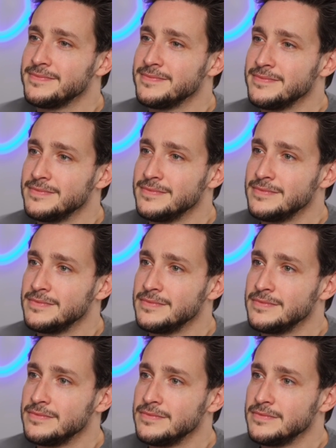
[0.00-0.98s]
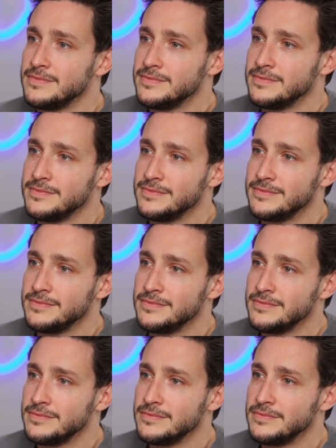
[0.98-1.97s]

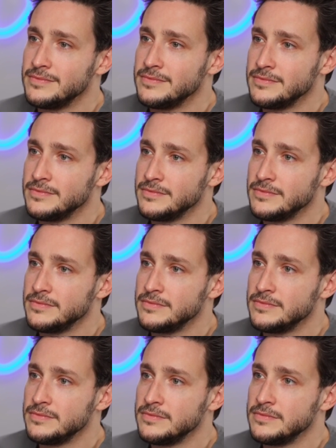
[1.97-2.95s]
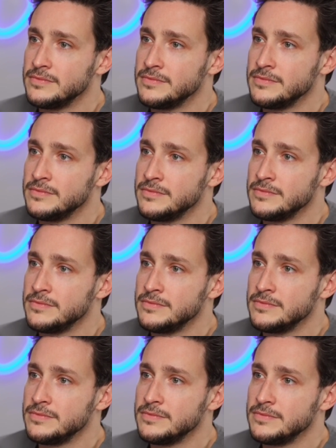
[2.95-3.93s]

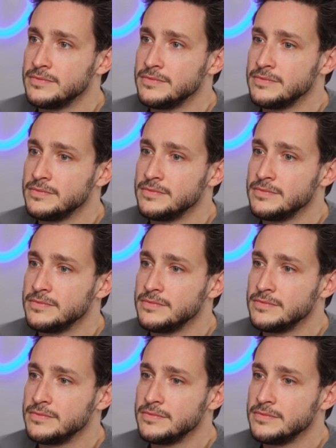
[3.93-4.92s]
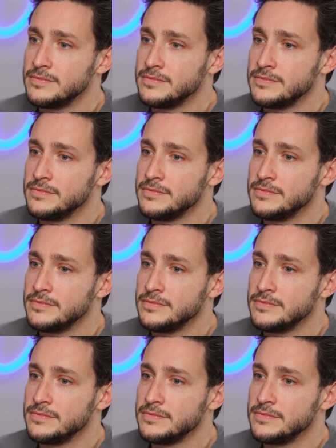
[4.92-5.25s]
(silent)